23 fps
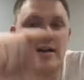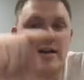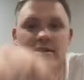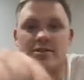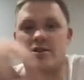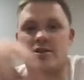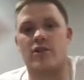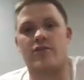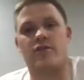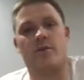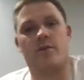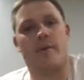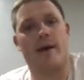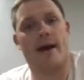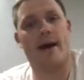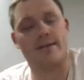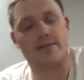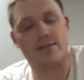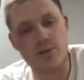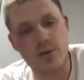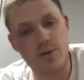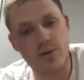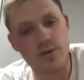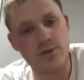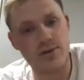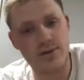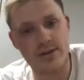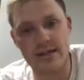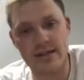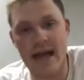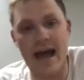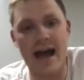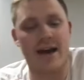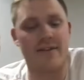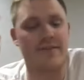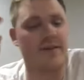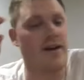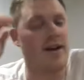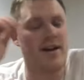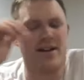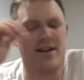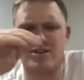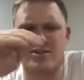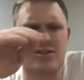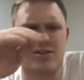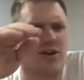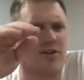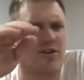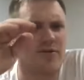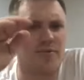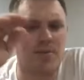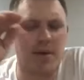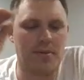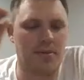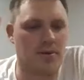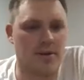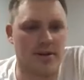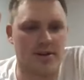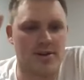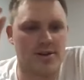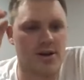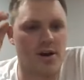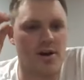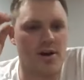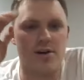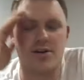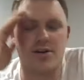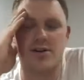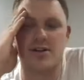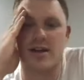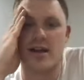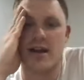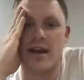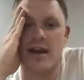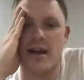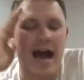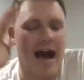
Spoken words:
serve the pastoral staff, serve people in the church.